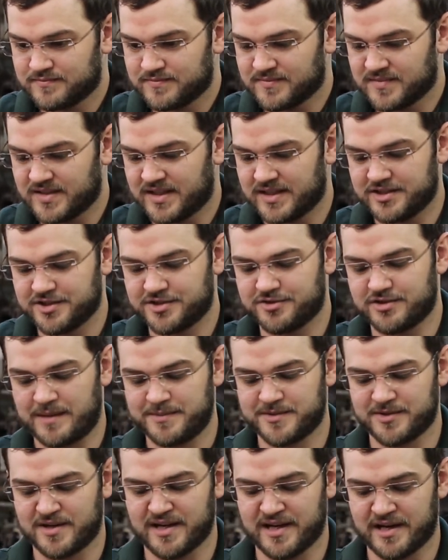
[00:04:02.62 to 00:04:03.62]
And it just
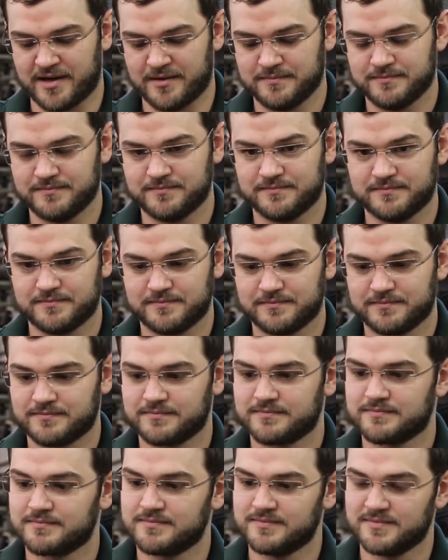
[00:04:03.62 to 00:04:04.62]
drops right out.
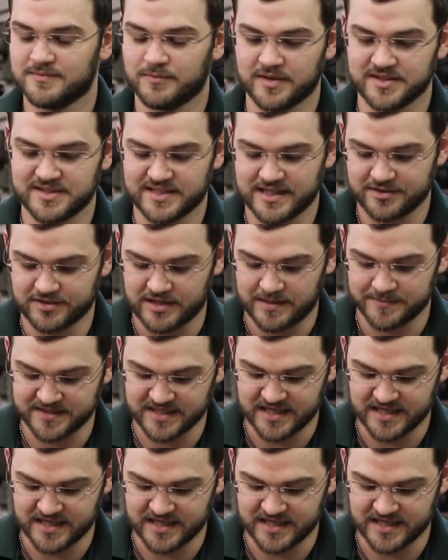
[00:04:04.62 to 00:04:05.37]
Once that drops